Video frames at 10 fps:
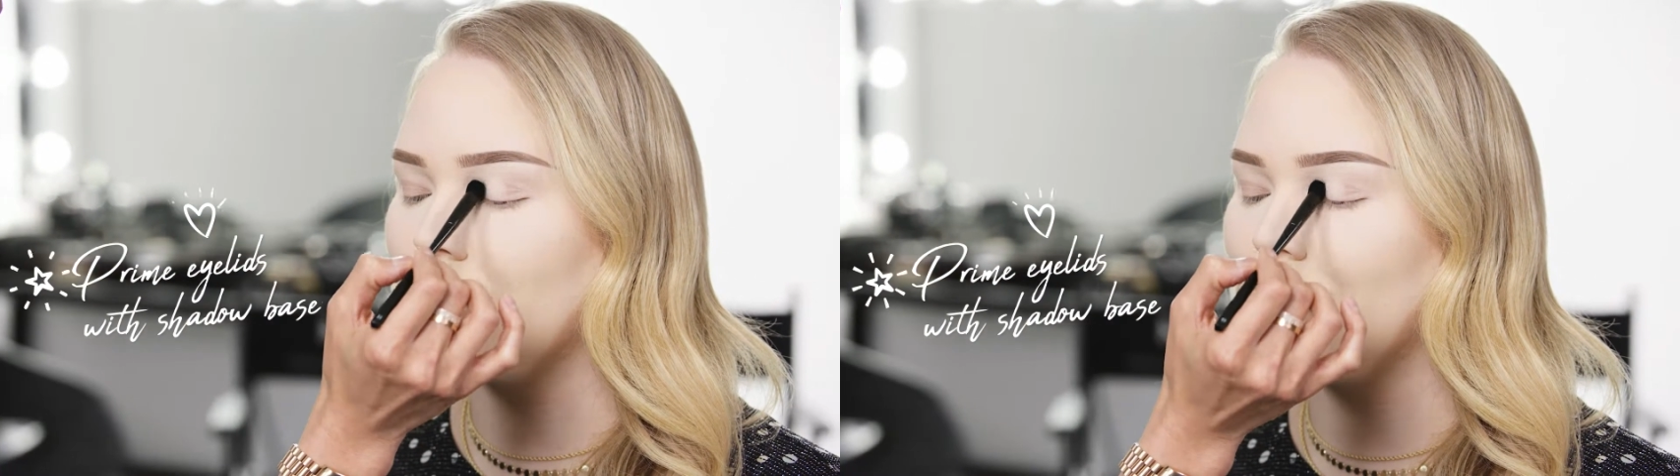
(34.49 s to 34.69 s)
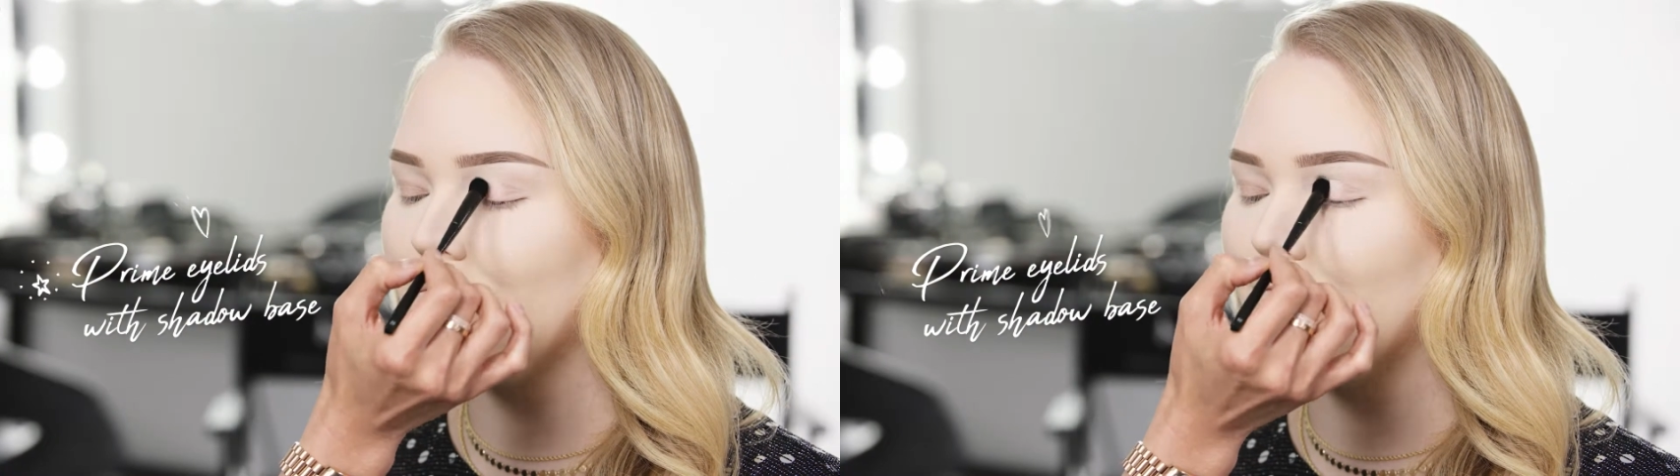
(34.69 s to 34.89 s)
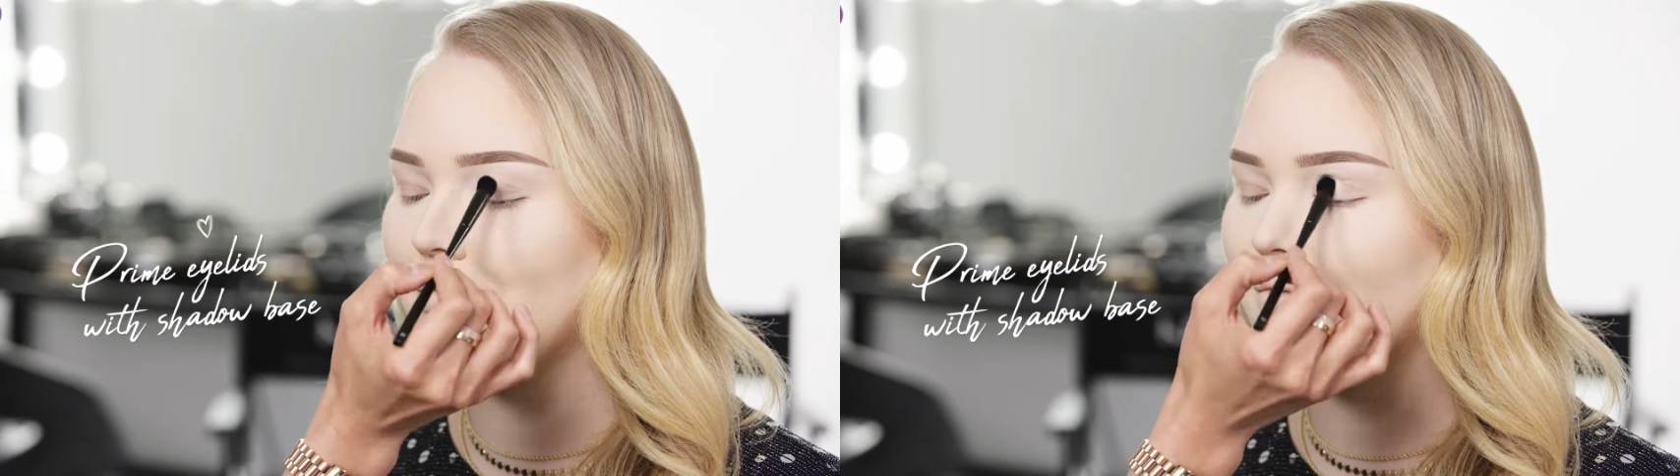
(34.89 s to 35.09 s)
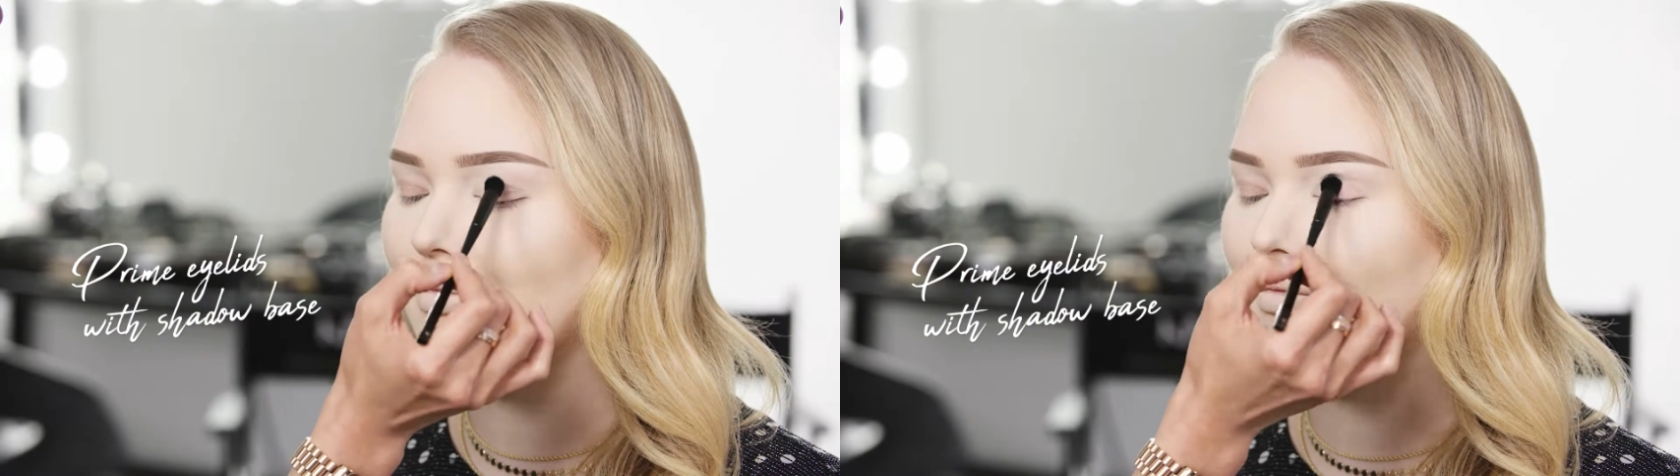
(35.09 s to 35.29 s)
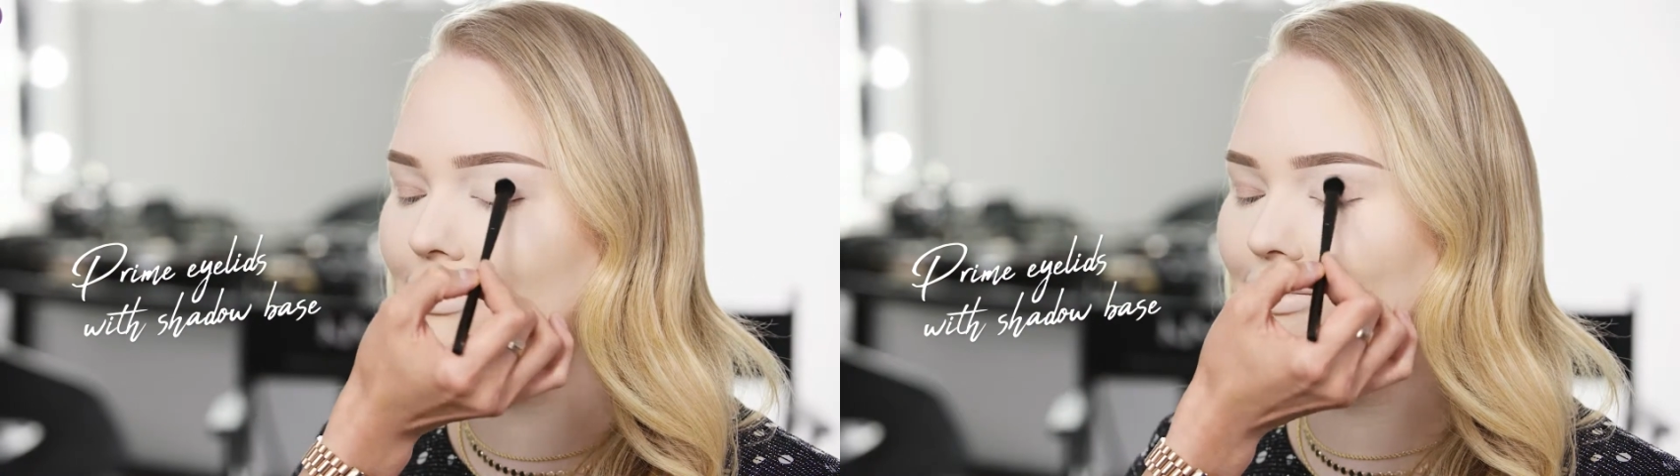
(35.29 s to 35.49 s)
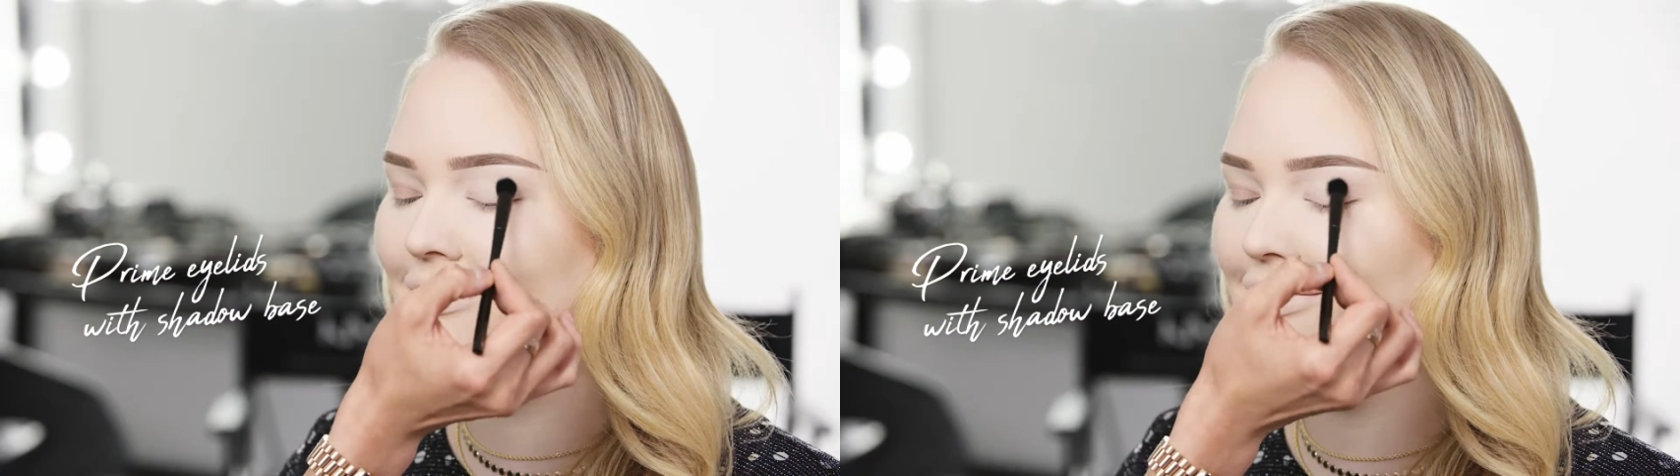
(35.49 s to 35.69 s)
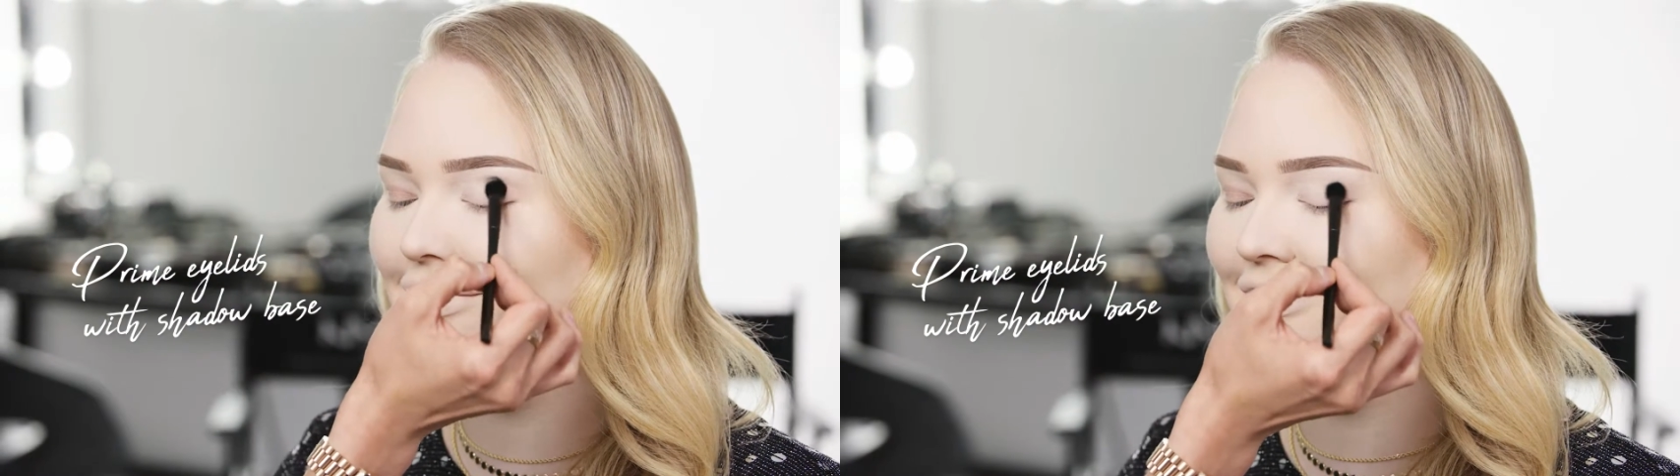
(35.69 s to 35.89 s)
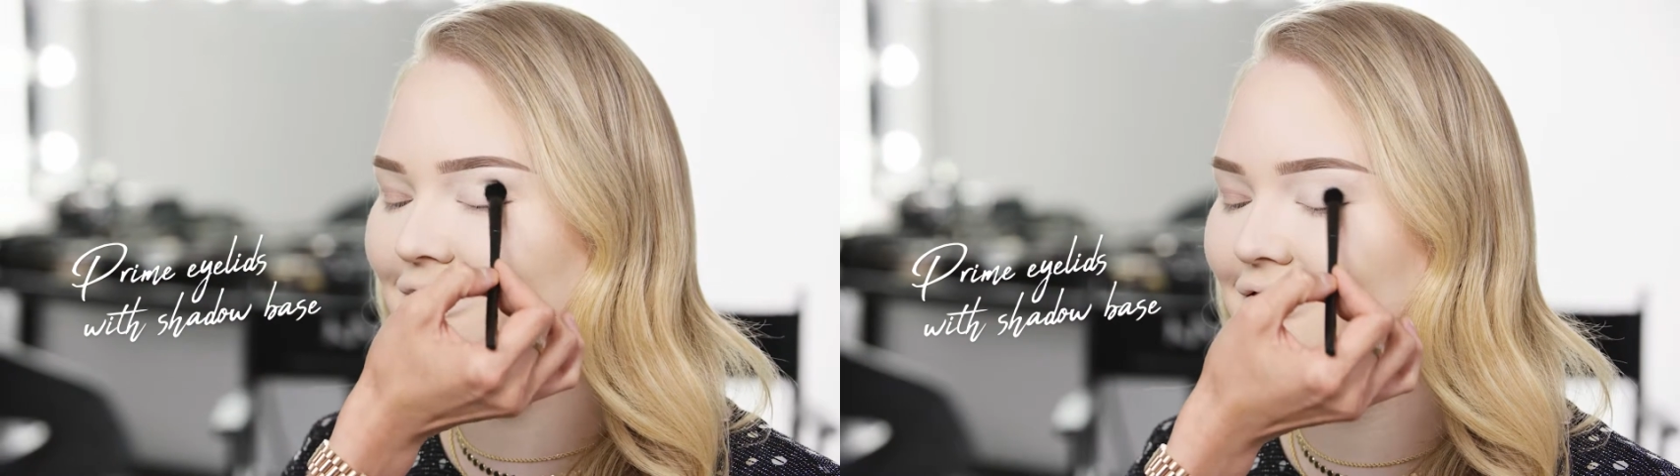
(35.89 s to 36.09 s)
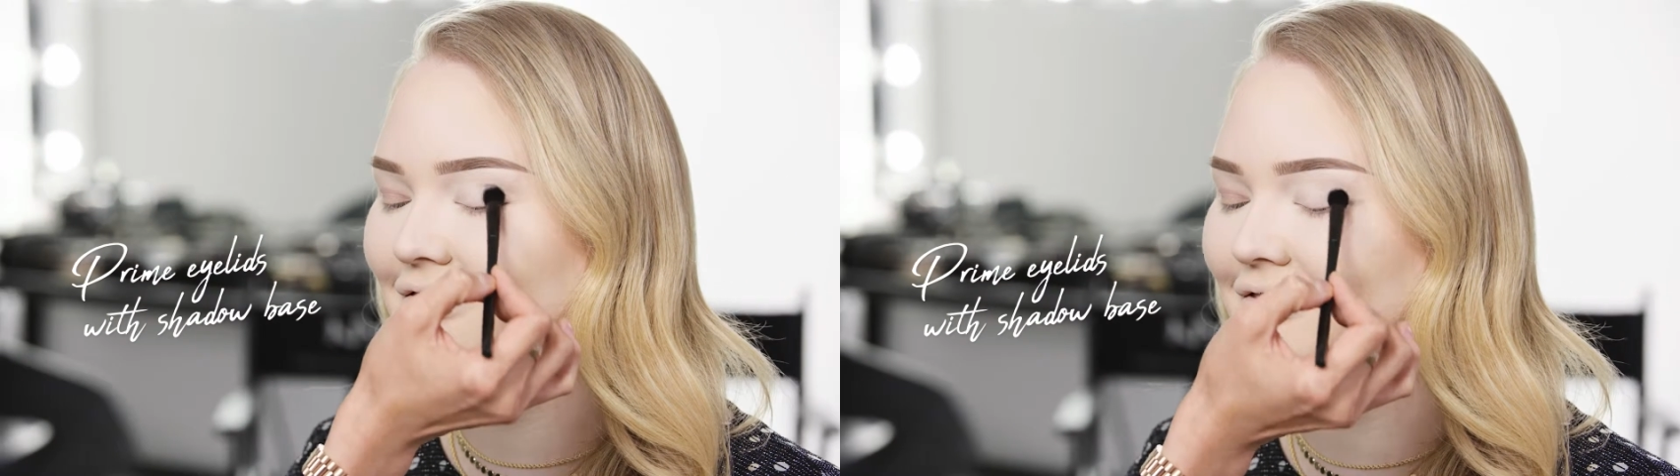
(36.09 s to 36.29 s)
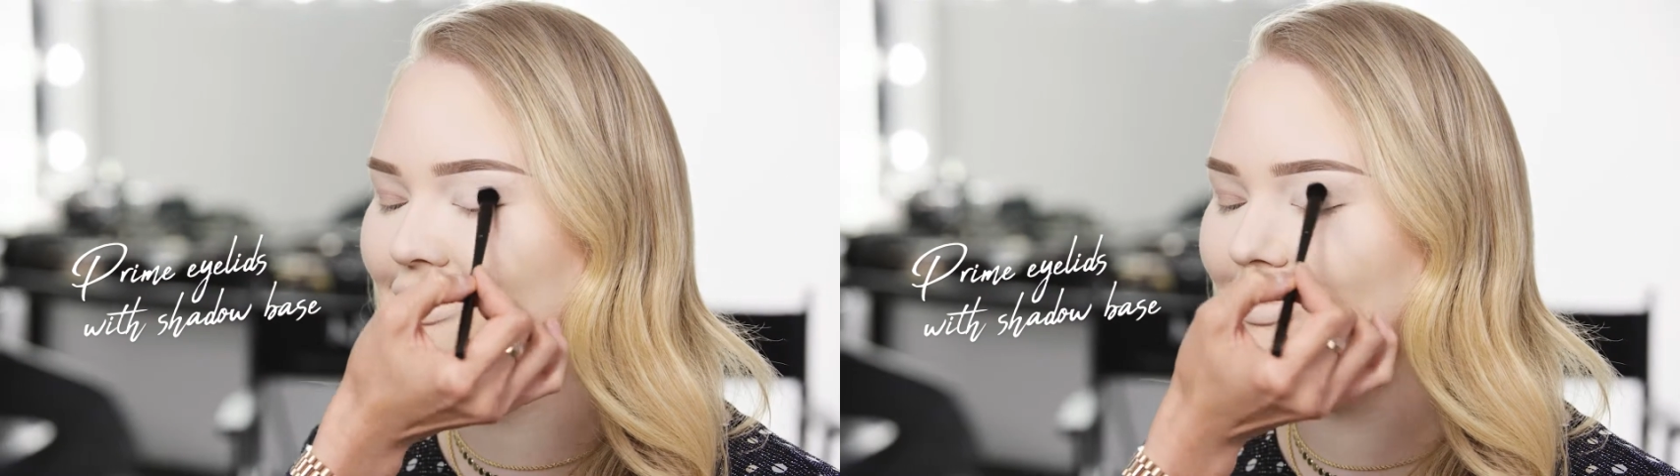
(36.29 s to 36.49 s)
priming your eyelids. Do you
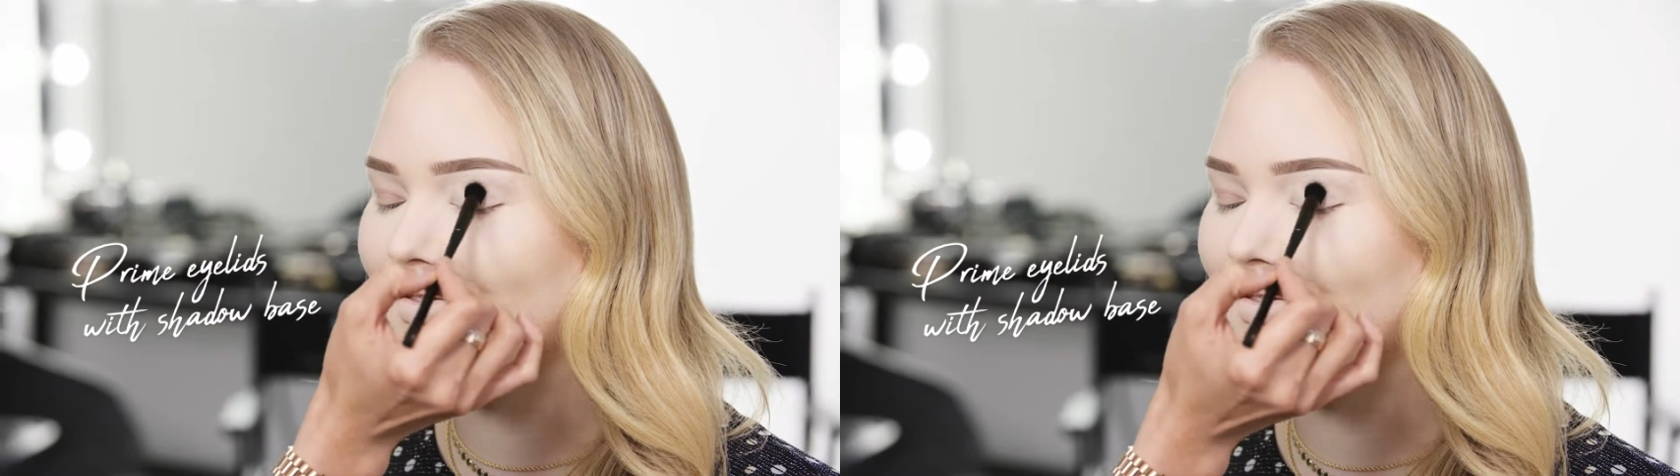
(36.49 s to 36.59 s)
get your